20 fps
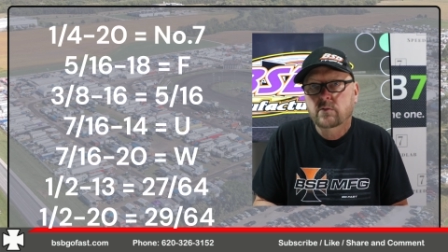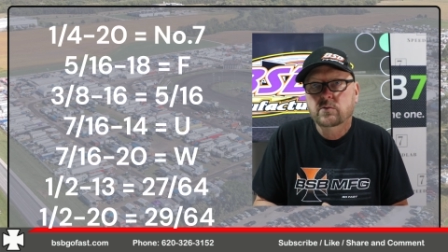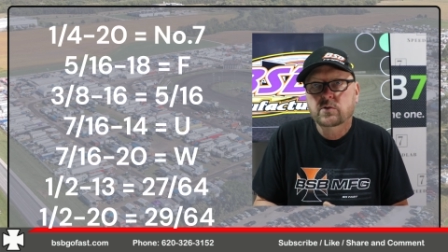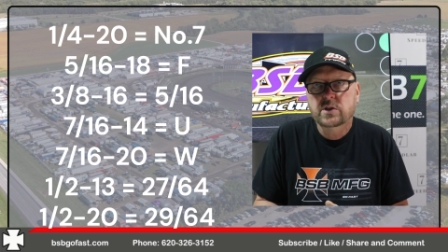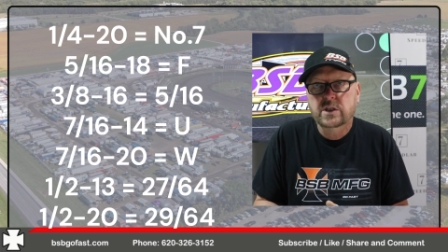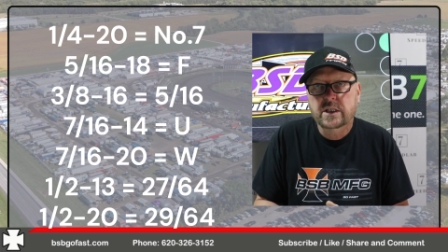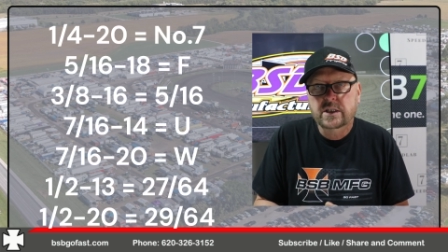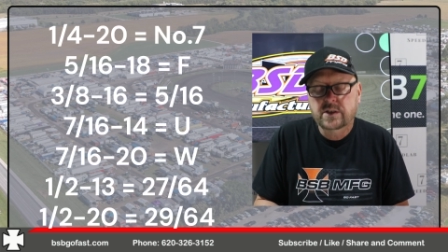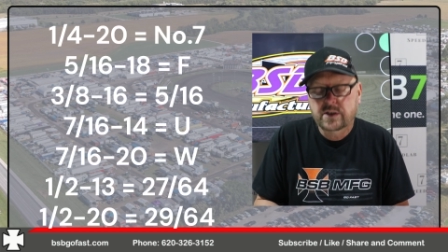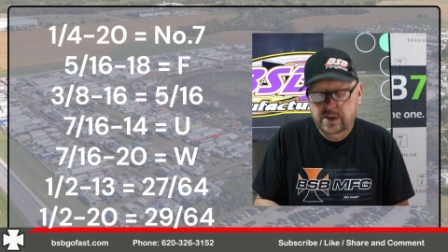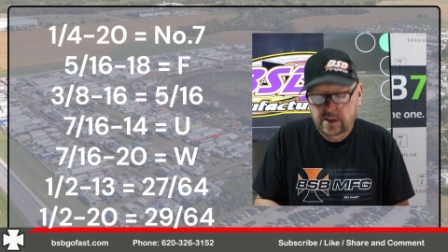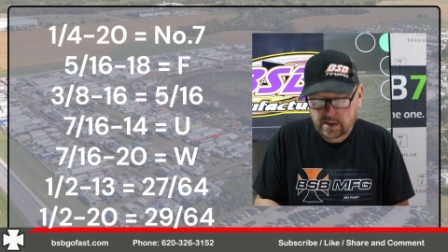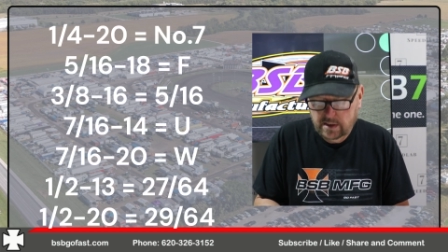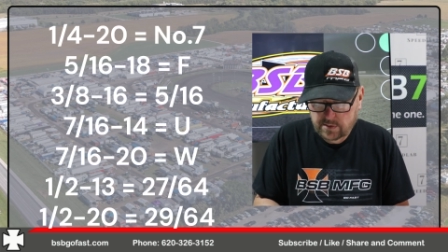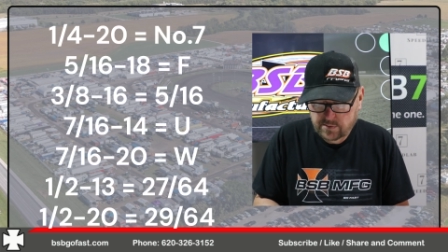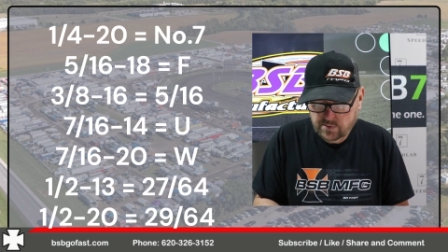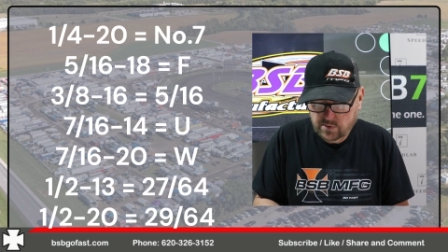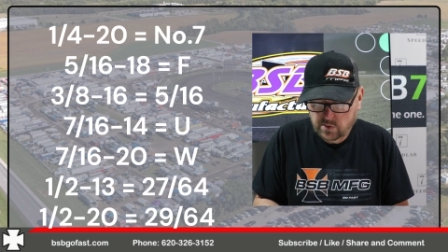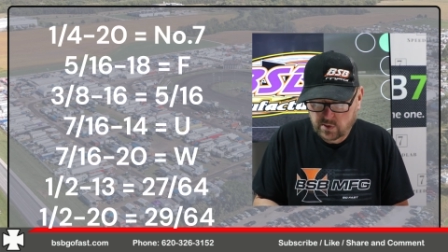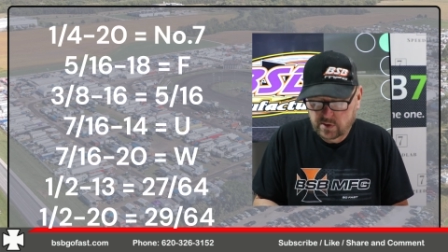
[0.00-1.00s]

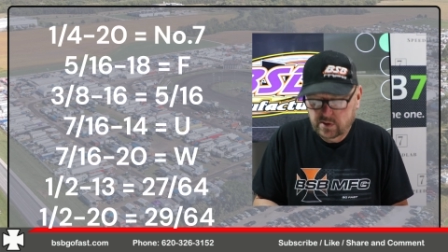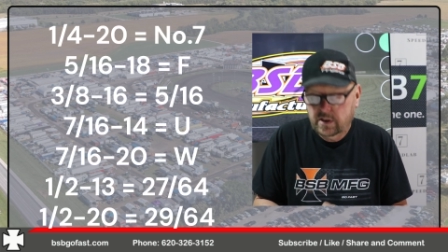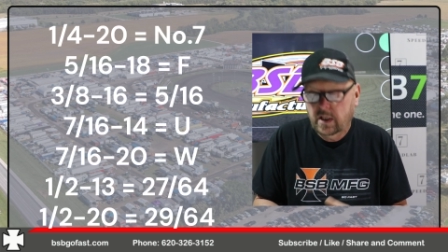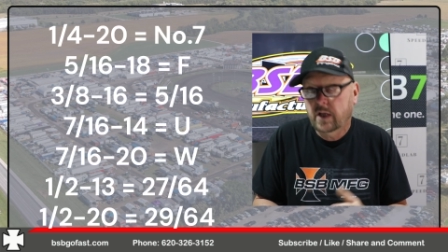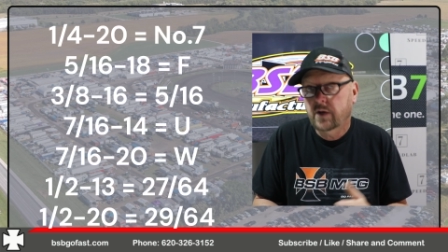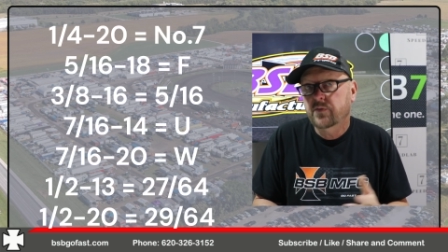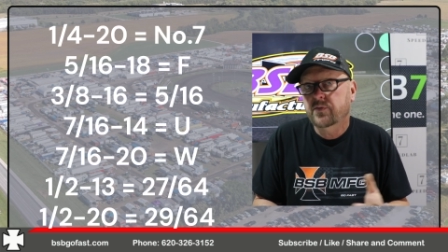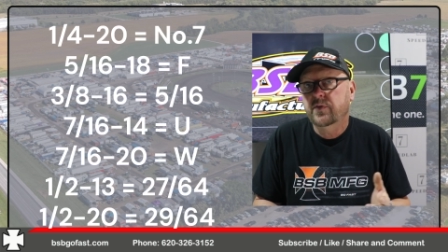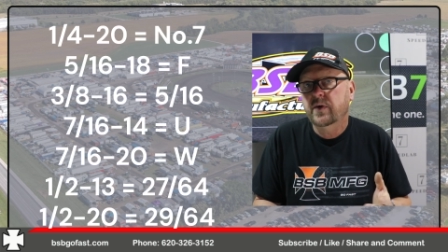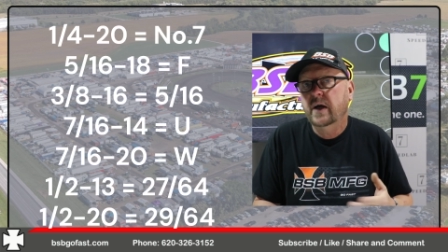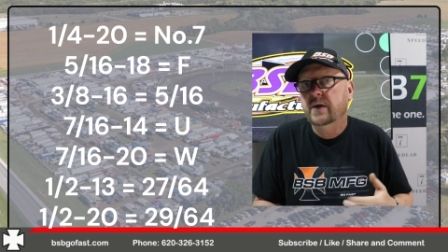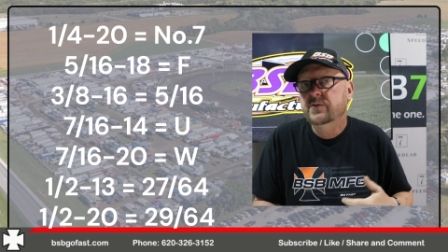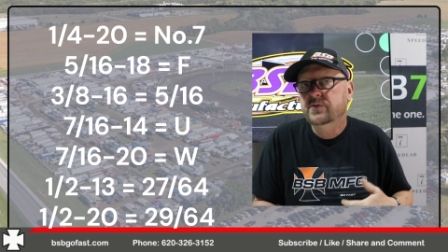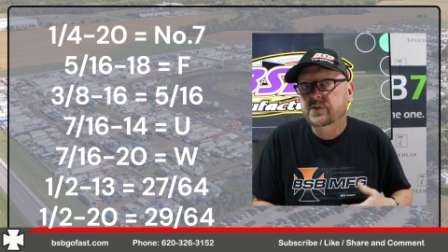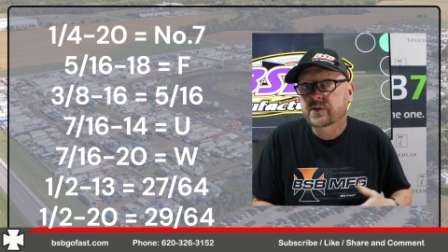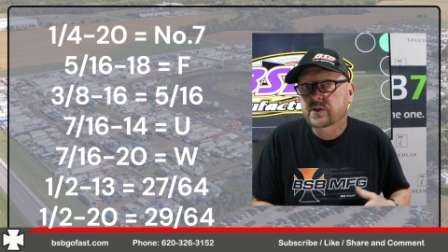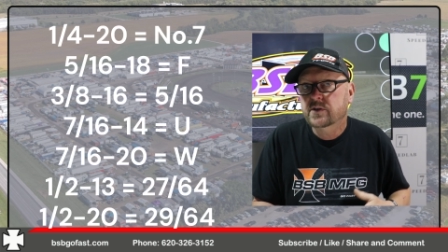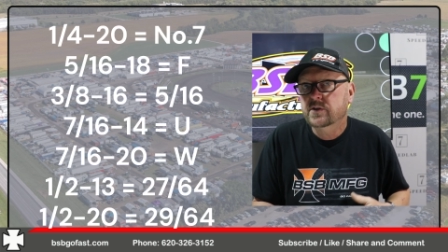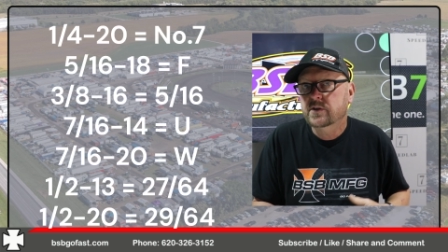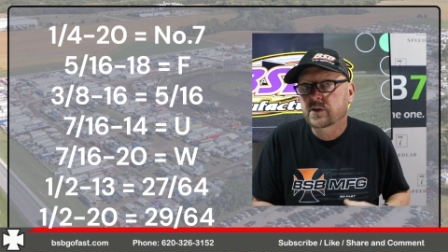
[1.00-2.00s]
16 is going to take a 5
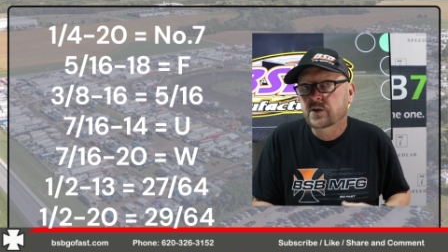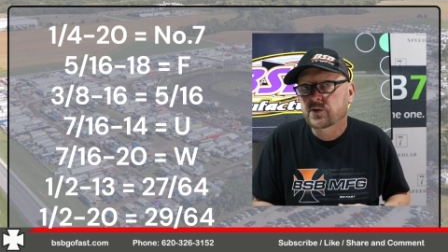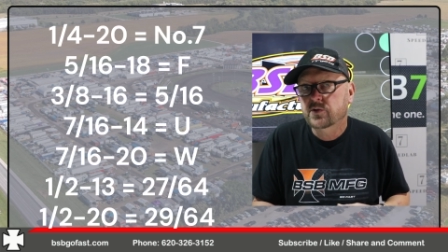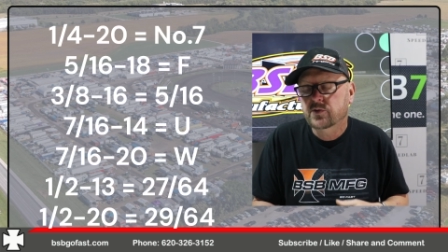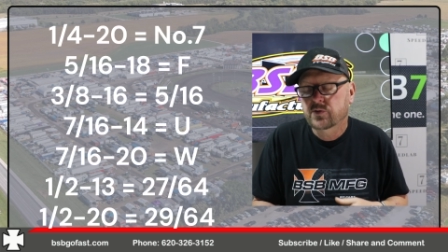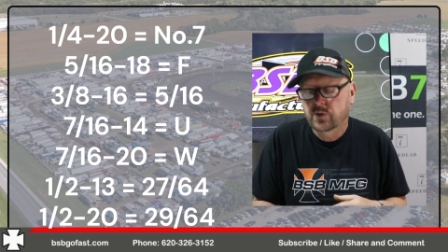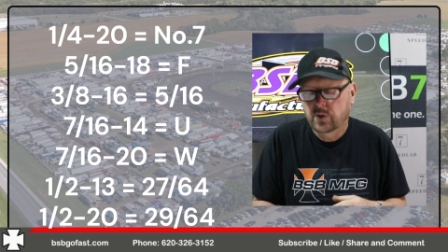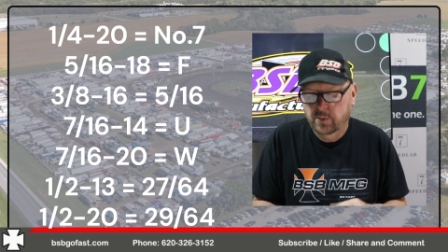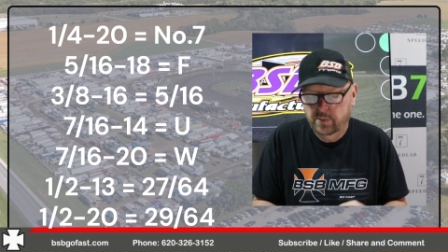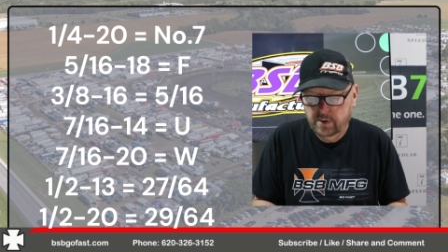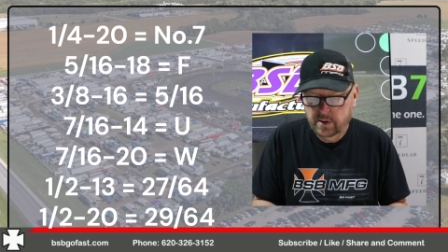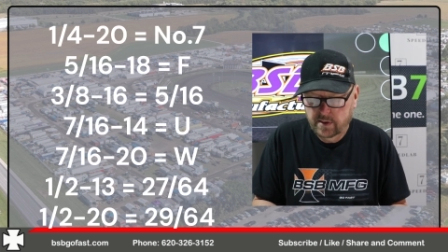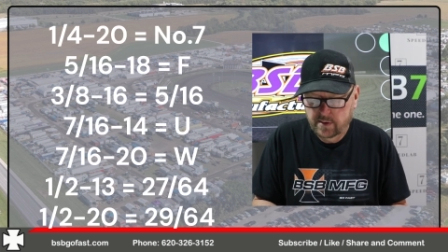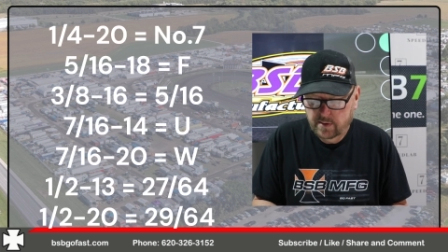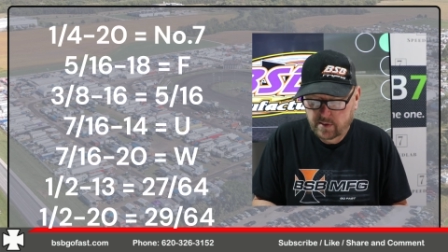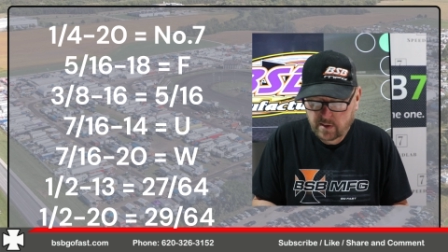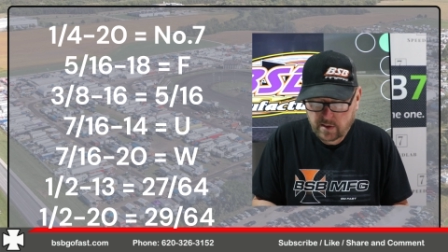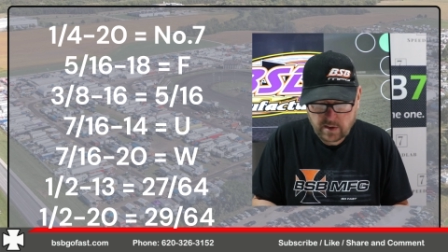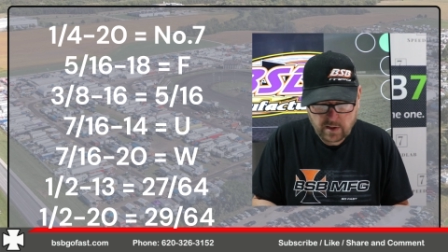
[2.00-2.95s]
16 drill bit.